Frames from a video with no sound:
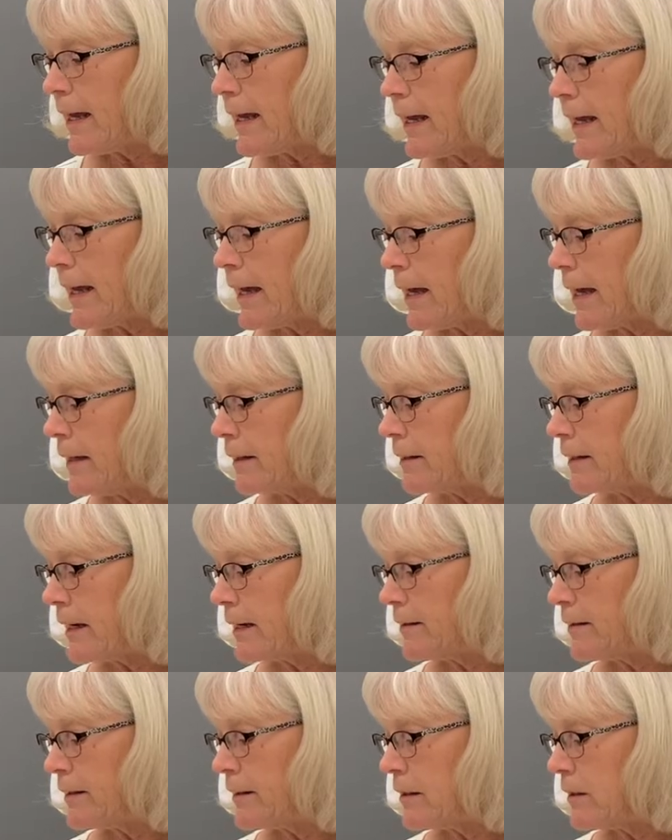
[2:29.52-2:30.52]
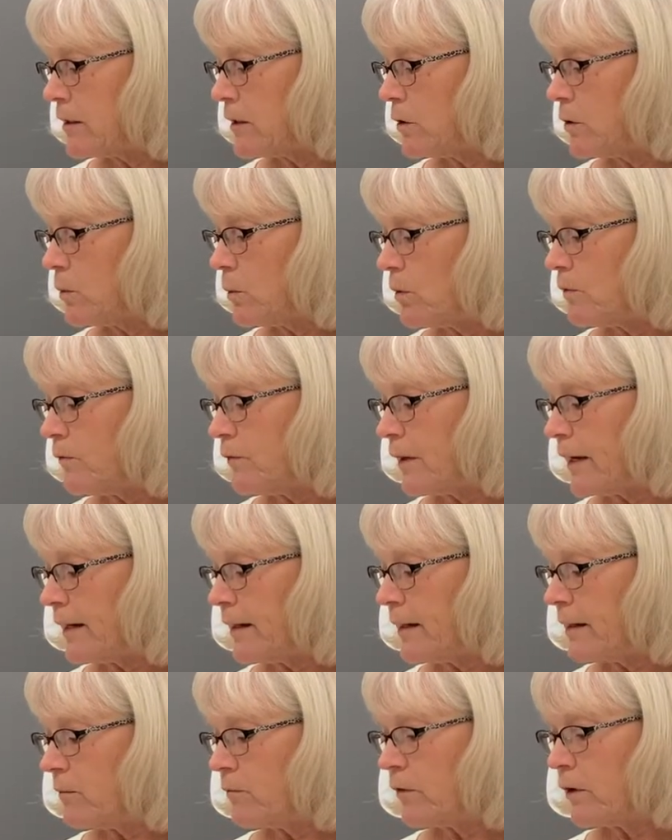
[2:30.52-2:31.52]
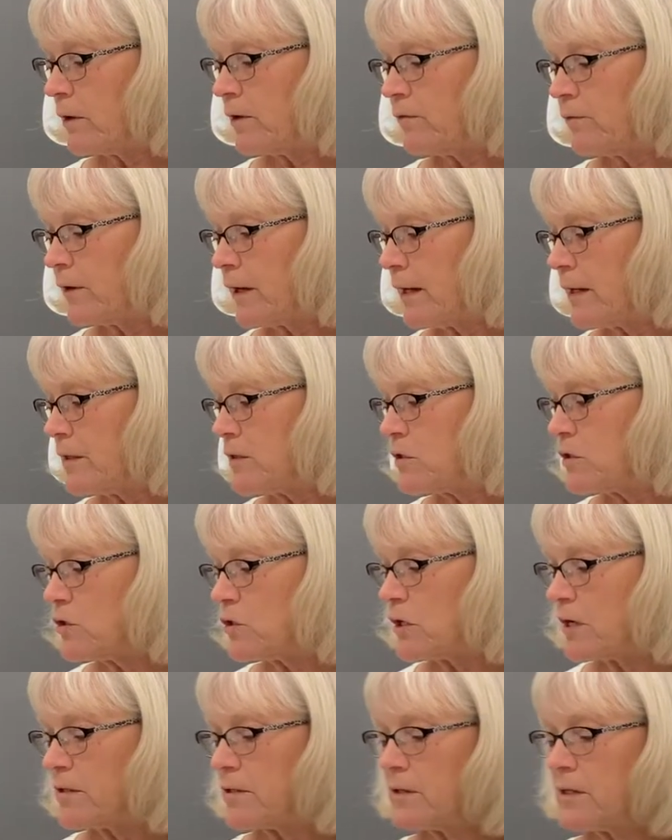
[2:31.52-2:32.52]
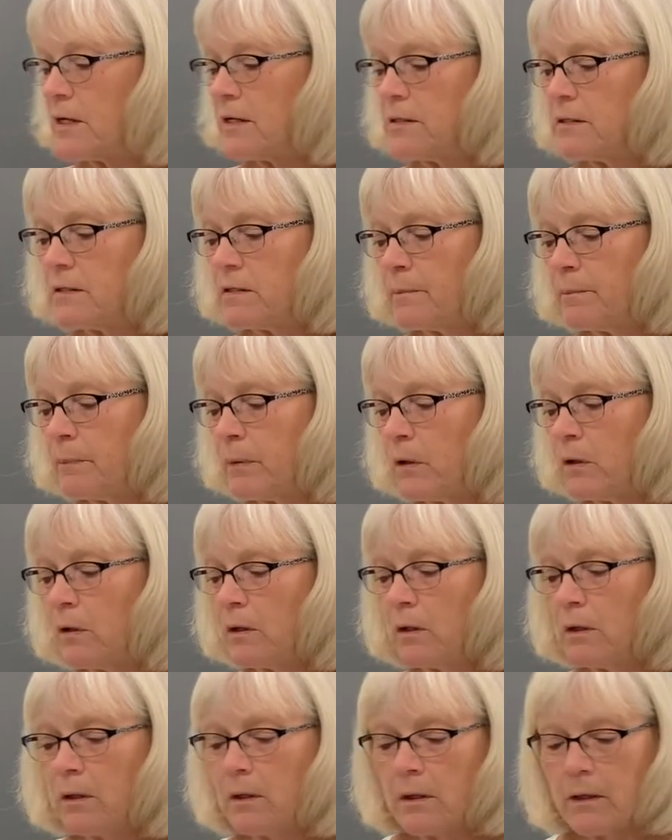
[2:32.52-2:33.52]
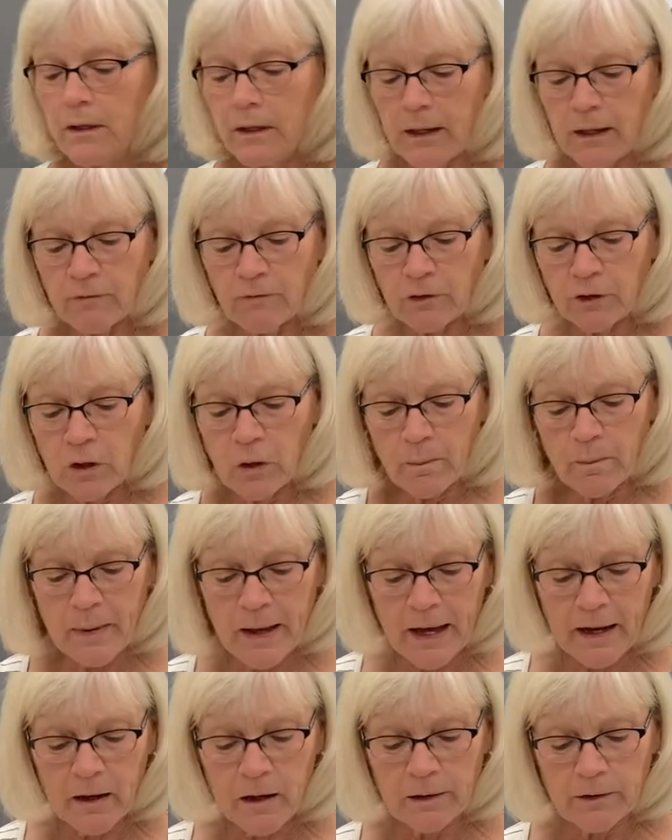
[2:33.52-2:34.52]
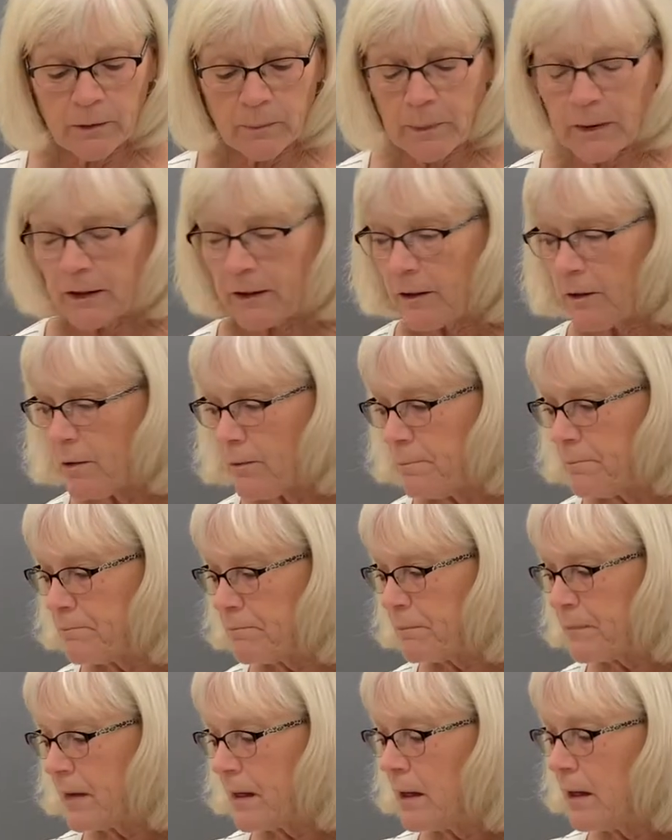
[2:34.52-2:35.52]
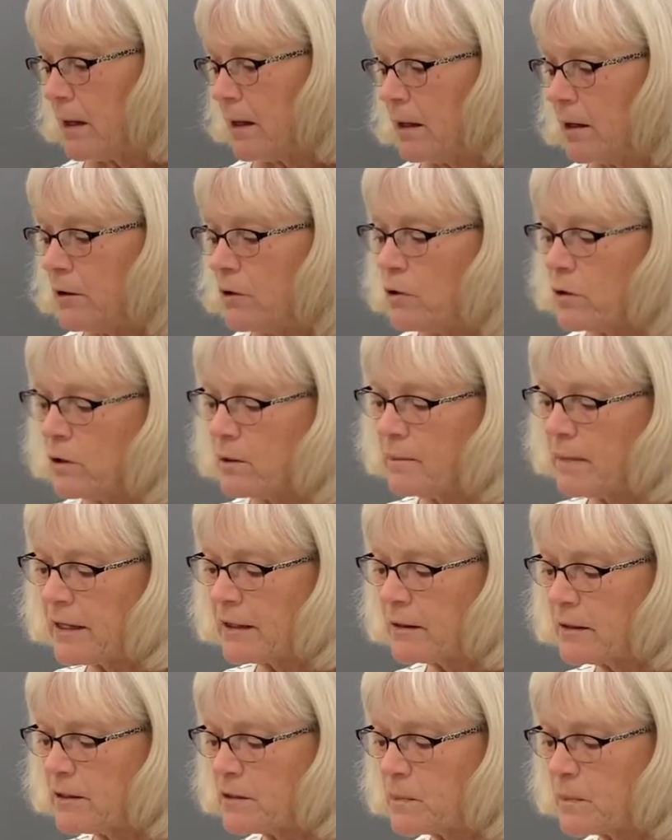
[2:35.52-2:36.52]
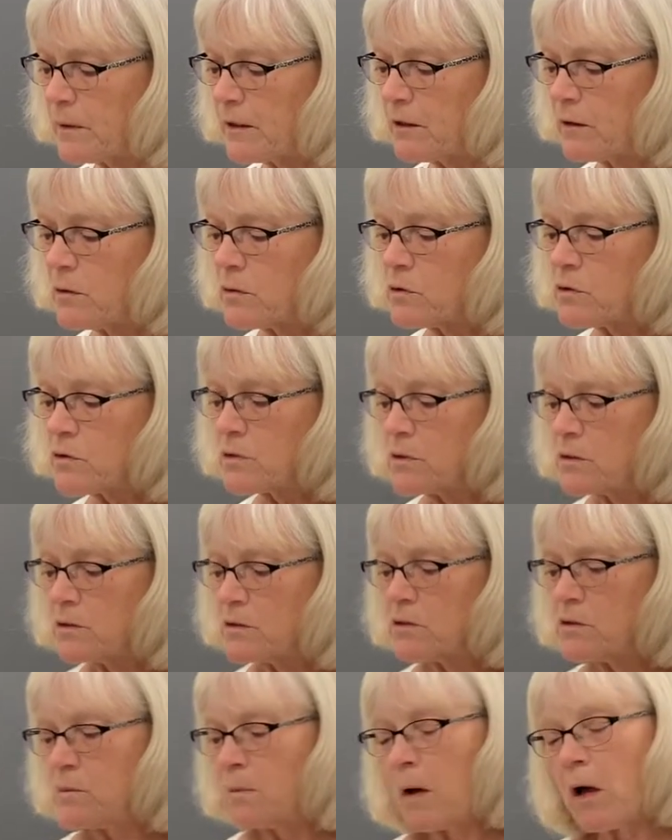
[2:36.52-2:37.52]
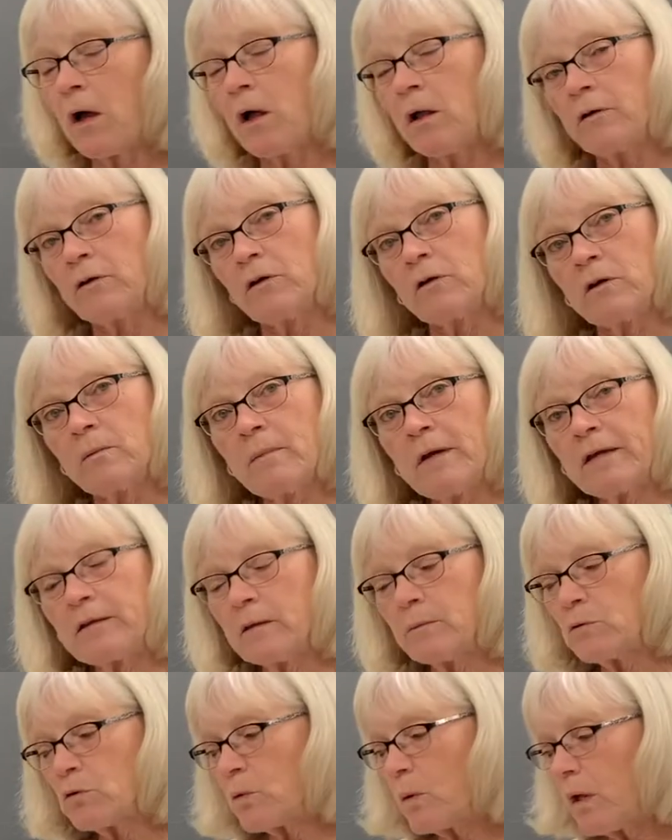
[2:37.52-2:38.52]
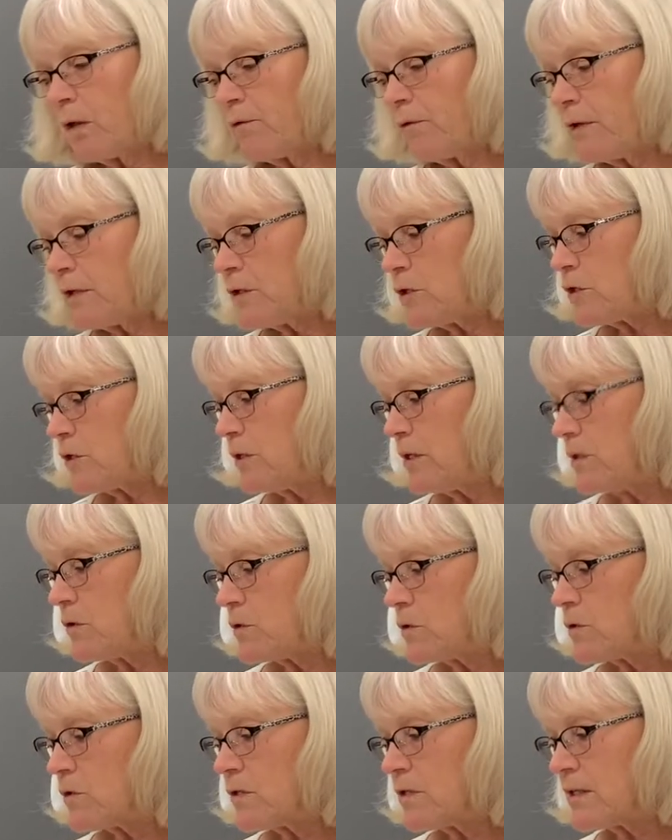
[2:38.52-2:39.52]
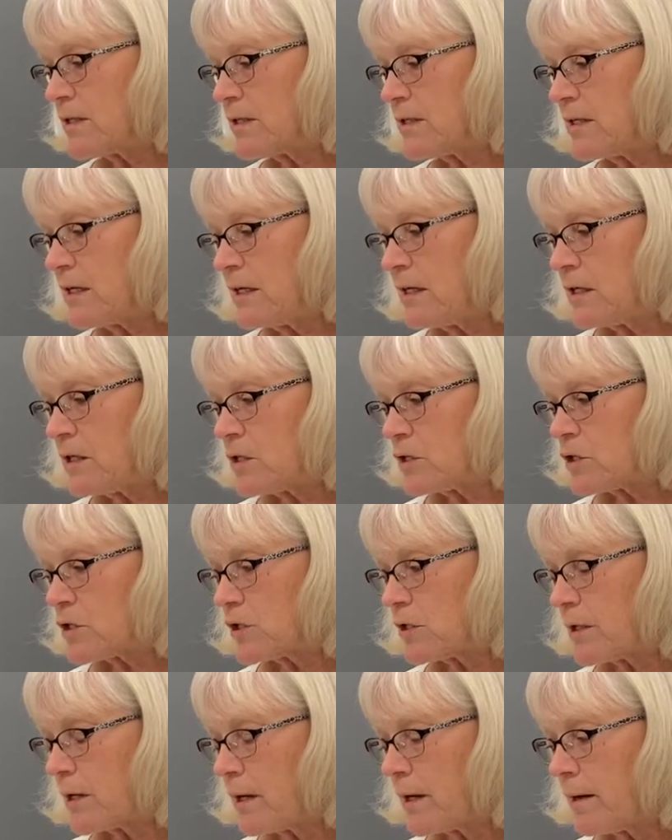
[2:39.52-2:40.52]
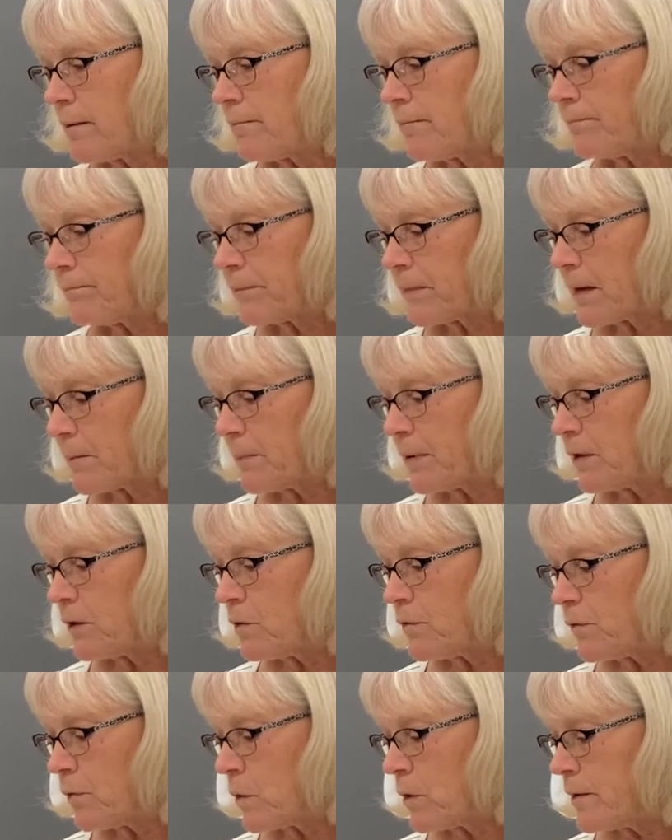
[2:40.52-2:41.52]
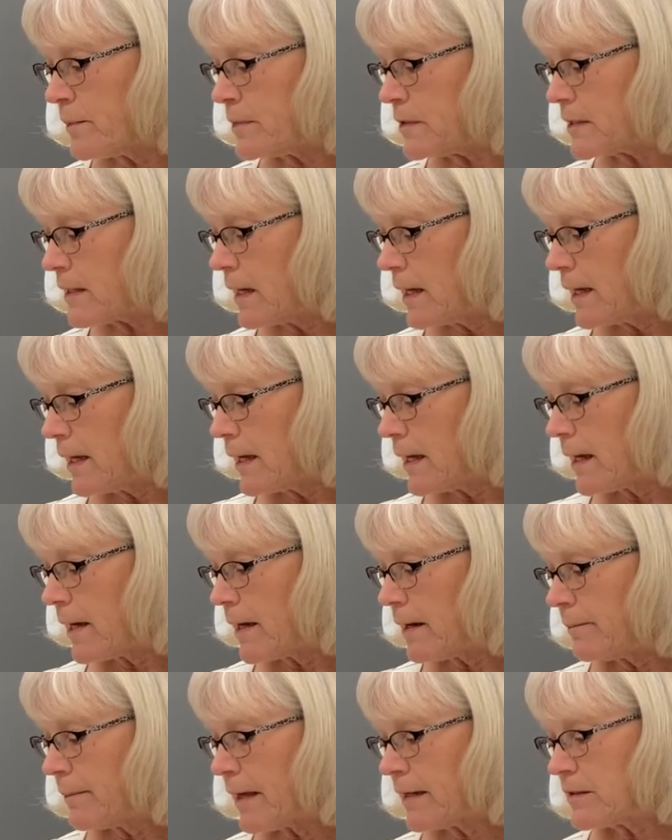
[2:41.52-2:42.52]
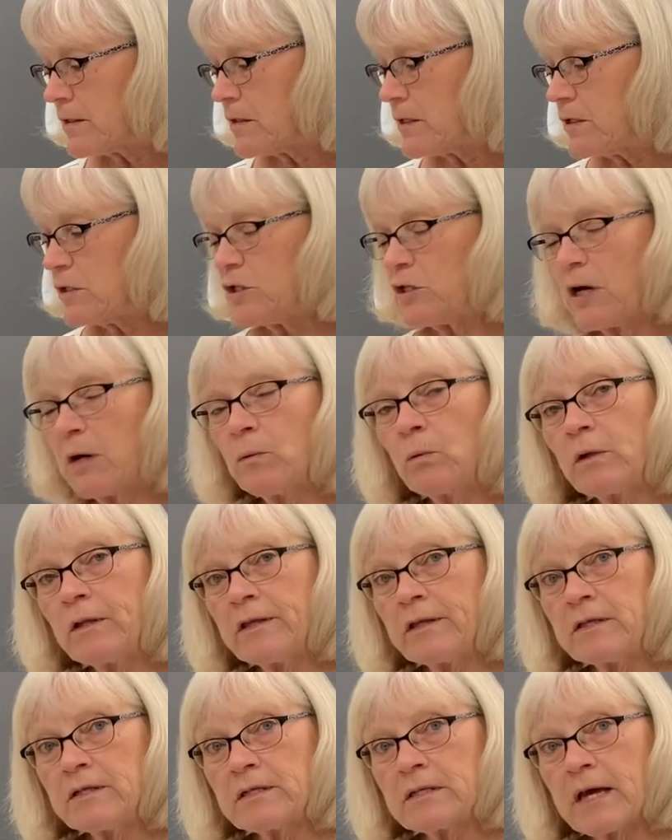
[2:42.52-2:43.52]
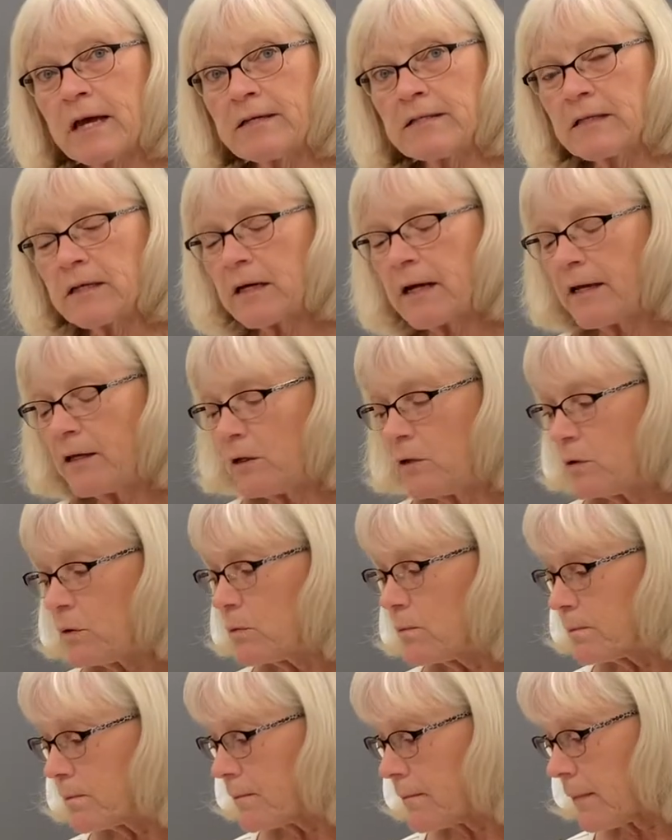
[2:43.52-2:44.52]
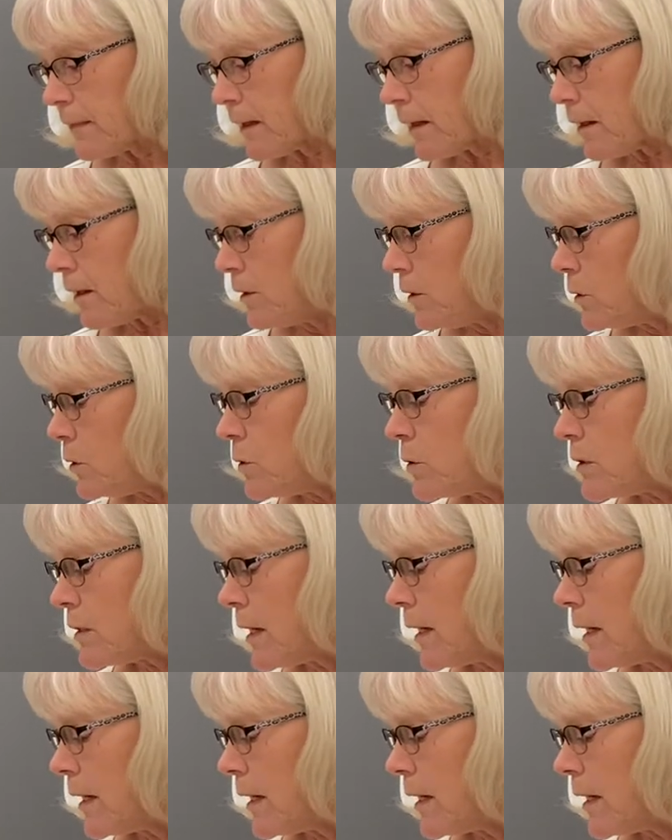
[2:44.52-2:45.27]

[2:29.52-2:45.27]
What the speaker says: and I think you will find it very fun. It's just a simple envelope back on the pillow. You can make these pillows small. You can make them 12-inch. These are 16-inch pillow forms. That's generally the size that I use,